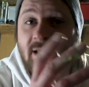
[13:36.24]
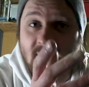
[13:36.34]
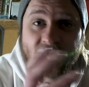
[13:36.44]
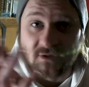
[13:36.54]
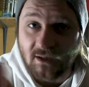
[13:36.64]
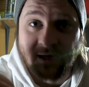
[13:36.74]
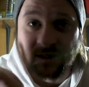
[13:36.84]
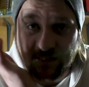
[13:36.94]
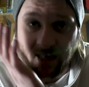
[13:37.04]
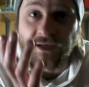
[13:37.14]
tickets for
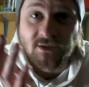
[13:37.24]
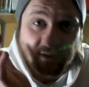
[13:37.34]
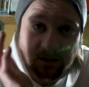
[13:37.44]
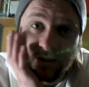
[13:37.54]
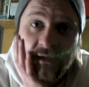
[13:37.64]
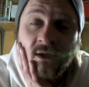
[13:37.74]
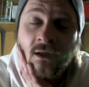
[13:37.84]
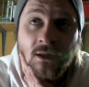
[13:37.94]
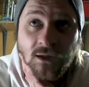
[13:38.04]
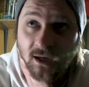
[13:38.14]
gigs is
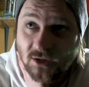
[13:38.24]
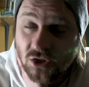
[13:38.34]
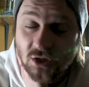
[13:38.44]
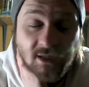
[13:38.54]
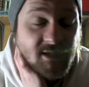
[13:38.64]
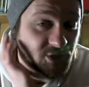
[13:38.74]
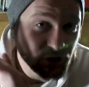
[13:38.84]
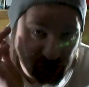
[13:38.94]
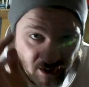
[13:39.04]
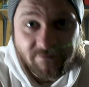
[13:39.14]
a
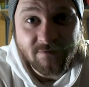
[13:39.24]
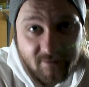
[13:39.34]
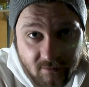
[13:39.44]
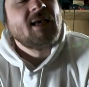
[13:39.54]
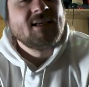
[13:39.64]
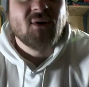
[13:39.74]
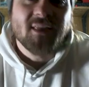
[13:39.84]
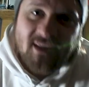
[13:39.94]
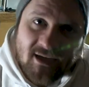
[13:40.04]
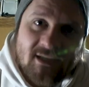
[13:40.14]
shift. So
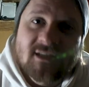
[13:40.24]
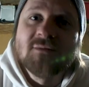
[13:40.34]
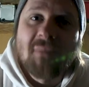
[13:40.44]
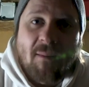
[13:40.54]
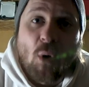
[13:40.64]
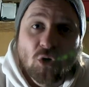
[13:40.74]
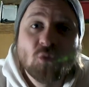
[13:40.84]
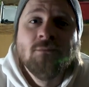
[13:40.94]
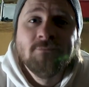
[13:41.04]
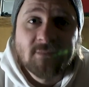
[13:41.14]
I think this is my
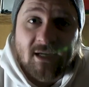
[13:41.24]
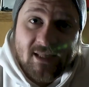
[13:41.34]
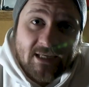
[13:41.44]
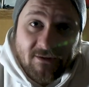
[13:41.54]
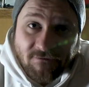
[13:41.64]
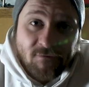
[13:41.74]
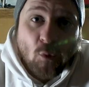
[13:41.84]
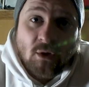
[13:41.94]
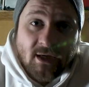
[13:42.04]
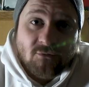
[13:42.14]
model. I think I've
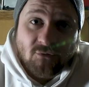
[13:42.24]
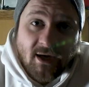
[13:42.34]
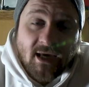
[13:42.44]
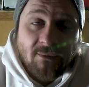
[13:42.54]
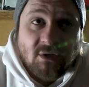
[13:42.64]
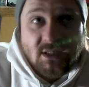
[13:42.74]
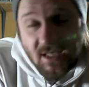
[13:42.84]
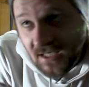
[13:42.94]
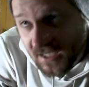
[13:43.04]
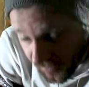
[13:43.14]
found it, right? I was
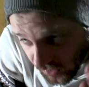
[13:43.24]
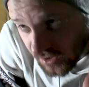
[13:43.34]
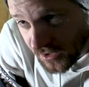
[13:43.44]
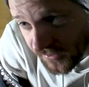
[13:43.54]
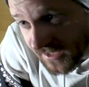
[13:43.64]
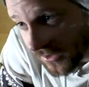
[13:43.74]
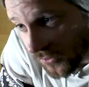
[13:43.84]
thinking around it on the way